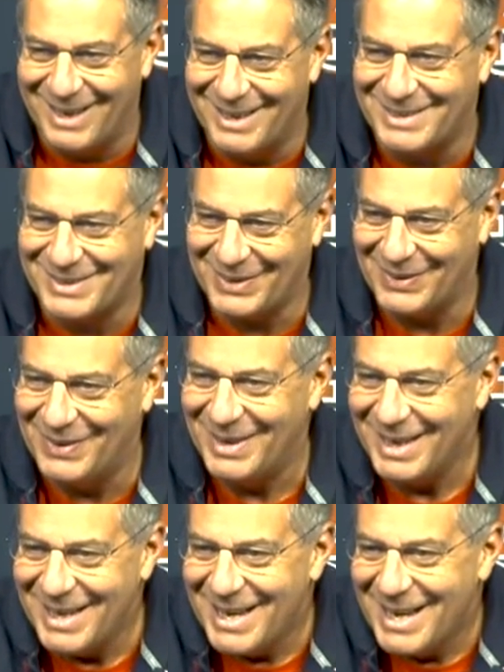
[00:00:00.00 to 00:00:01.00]
So
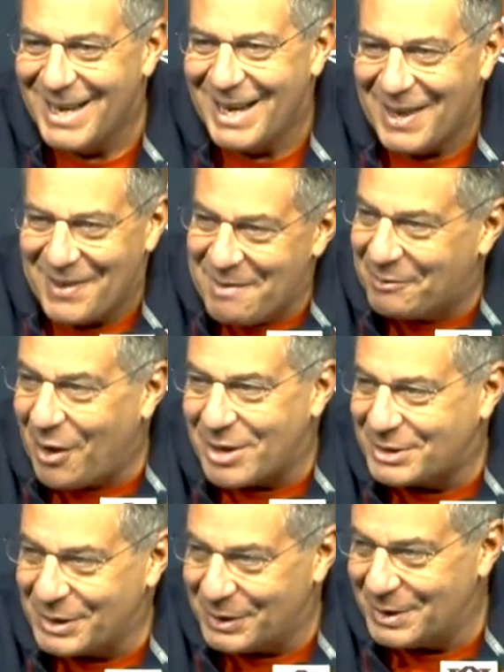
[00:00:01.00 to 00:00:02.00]
they've
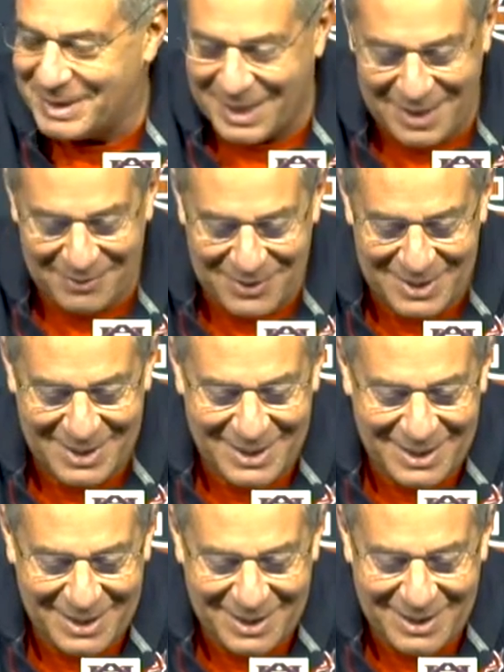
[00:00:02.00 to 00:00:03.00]
lost to good teams.
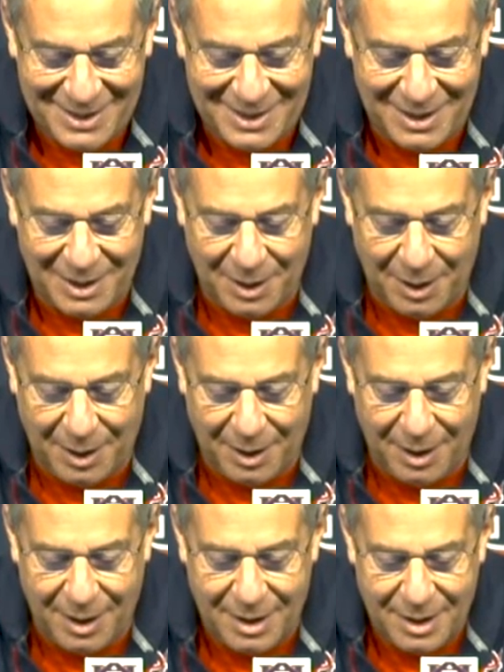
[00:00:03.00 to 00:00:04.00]

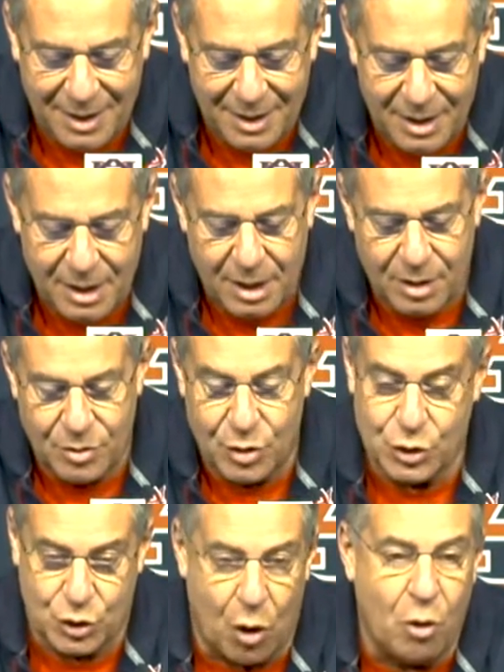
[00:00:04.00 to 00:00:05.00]
The
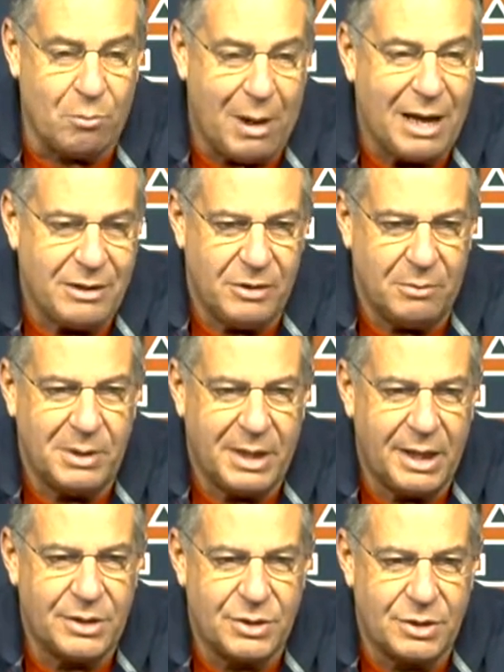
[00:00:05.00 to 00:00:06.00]
zone bothered them
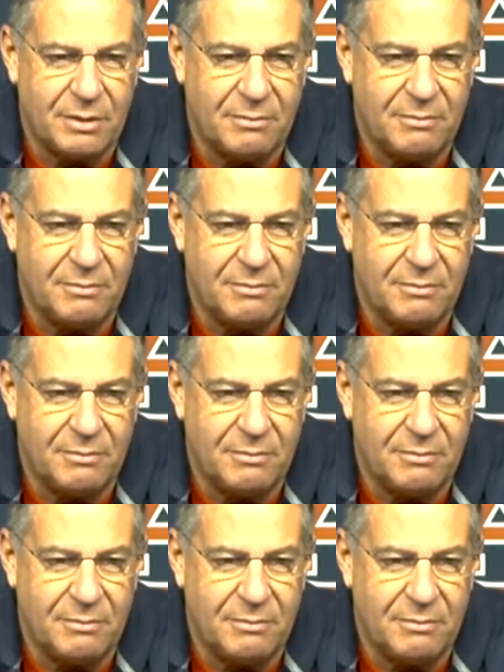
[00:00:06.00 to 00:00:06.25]
against